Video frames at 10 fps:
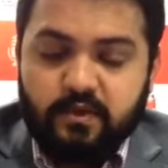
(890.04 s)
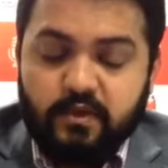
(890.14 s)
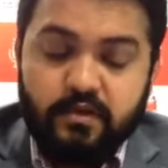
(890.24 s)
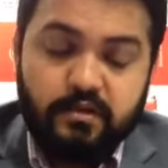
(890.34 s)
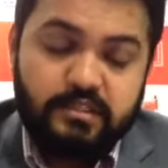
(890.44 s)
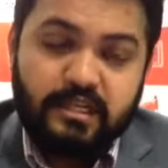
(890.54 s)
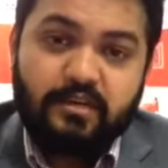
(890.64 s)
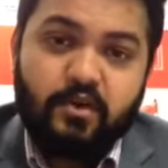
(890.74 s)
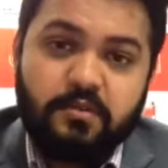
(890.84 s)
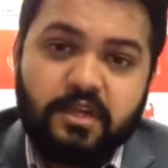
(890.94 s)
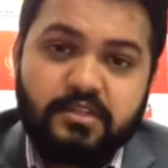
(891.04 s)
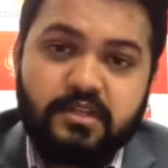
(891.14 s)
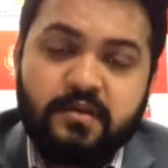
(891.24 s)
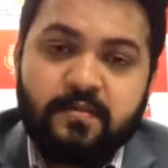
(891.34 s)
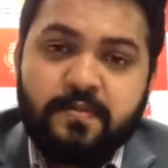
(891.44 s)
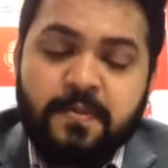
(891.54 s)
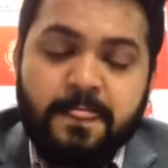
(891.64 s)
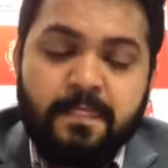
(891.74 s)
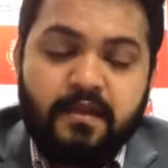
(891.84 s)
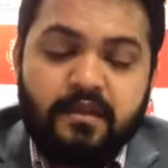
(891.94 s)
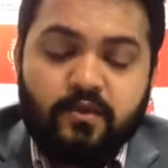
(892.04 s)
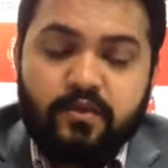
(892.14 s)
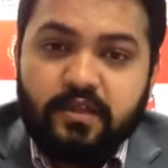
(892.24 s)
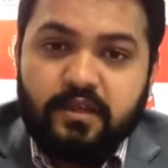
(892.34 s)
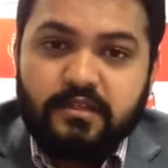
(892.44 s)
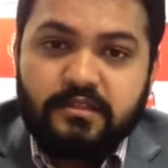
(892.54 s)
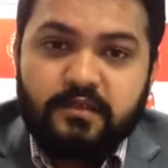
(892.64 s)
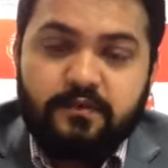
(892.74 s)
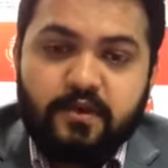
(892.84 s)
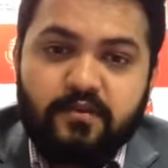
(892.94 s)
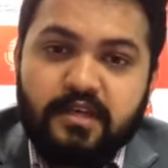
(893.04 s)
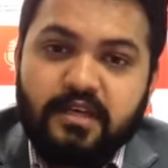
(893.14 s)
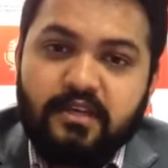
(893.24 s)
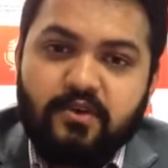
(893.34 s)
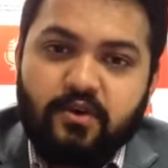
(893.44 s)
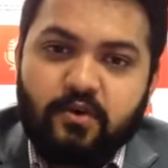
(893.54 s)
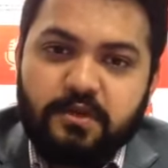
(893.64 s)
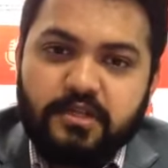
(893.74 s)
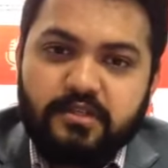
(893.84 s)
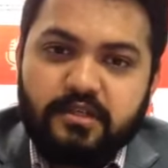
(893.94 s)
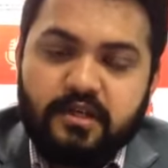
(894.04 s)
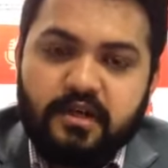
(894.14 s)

state nomination. The good thing is, if you're working in your occupation,